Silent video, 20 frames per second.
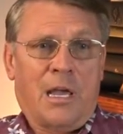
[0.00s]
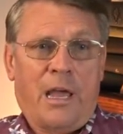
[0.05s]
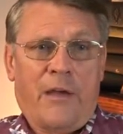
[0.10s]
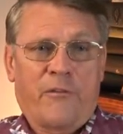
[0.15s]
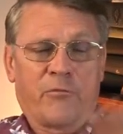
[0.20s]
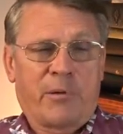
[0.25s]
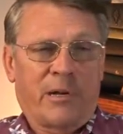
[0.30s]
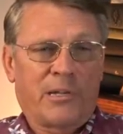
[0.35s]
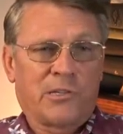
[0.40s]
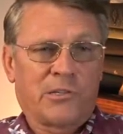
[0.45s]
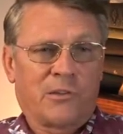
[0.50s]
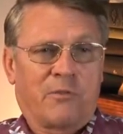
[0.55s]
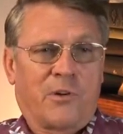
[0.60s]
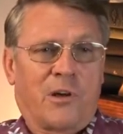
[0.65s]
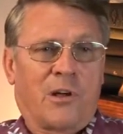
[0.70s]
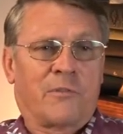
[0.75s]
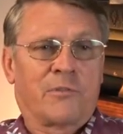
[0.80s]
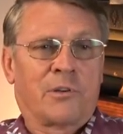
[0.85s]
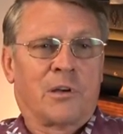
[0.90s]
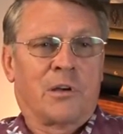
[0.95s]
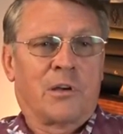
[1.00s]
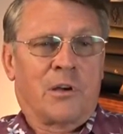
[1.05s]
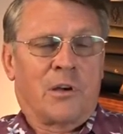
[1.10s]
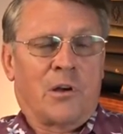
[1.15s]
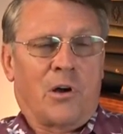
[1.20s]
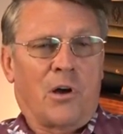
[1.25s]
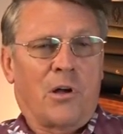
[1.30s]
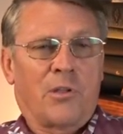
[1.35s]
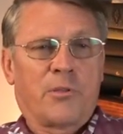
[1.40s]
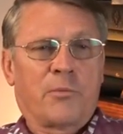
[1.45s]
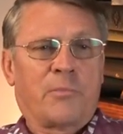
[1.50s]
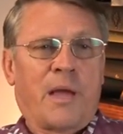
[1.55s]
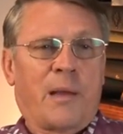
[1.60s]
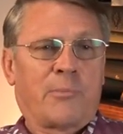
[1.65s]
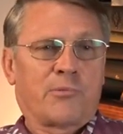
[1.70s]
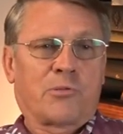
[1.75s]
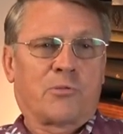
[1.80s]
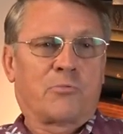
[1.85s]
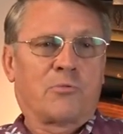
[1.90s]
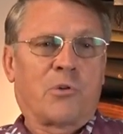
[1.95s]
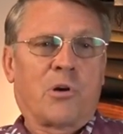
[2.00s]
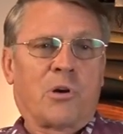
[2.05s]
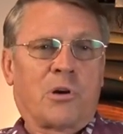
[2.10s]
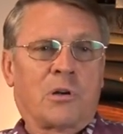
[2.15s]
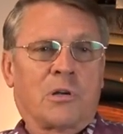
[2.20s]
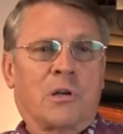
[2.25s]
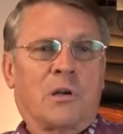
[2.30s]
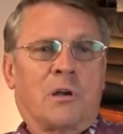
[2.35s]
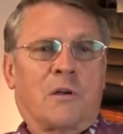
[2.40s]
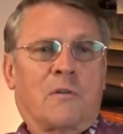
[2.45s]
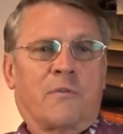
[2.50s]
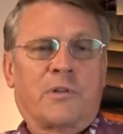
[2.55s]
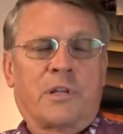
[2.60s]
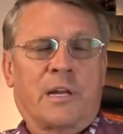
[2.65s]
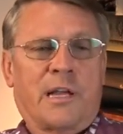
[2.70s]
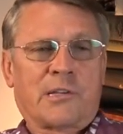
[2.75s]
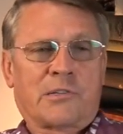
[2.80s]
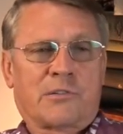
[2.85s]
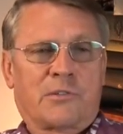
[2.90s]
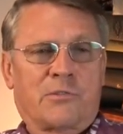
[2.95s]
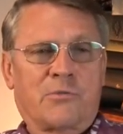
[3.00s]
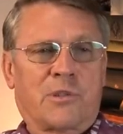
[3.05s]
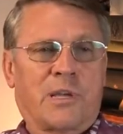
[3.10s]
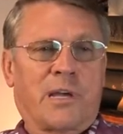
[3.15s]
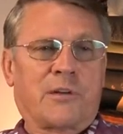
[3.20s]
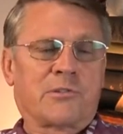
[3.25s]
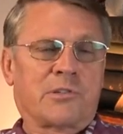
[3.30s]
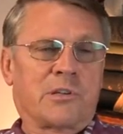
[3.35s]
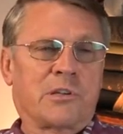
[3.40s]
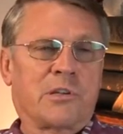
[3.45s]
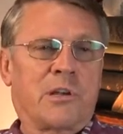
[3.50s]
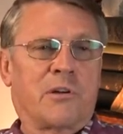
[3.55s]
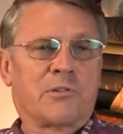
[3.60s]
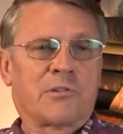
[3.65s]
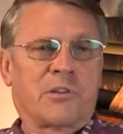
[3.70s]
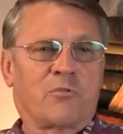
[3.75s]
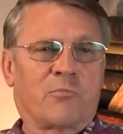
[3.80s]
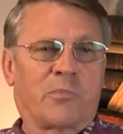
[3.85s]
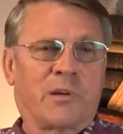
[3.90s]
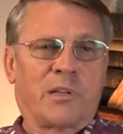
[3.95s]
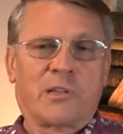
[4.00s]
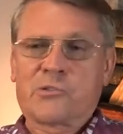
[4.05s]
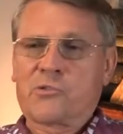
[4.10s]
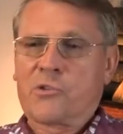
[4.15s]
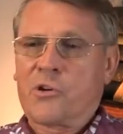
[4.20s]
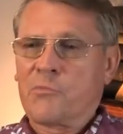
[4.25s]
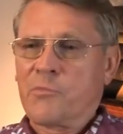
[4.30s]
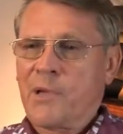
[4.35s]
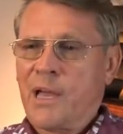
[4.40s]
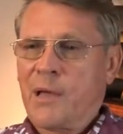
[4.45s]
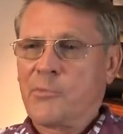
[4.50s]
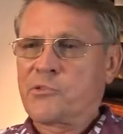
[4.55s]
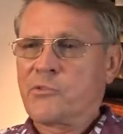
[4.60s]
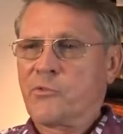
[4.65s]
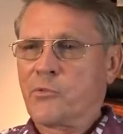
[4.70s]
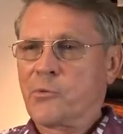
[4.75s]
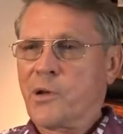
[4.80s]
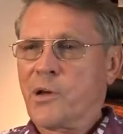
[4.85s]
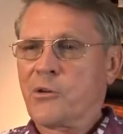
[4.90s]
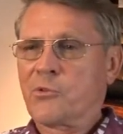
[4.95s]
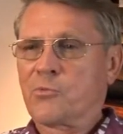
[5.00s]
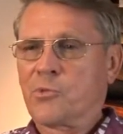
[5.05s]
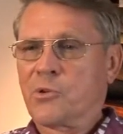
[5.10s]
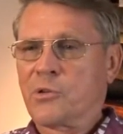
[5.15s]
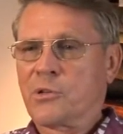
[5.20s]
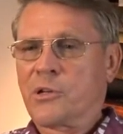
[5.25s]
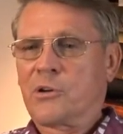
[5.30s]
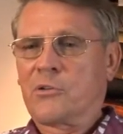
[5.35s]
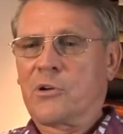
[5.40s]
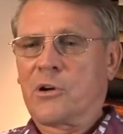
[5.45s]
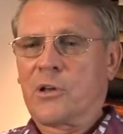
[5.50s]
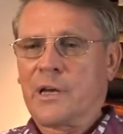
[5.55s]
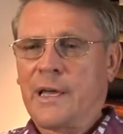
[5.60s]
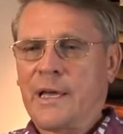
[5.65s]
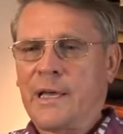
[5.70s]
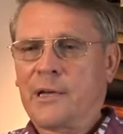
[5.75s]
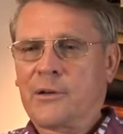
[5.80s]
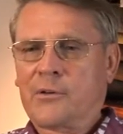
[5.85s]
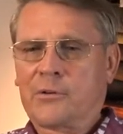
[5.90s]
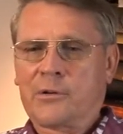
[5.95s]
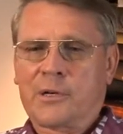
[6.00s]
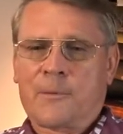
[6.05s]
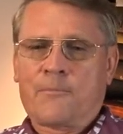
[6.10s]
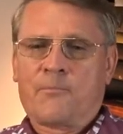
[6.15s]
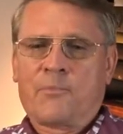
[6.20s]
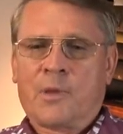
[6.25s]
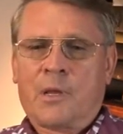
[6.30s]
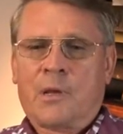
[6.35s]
Everybody's involved. All the maps are wrong. For the last 2,000 years, everybody that's drawn maps of a round world, they're all lying. Okay.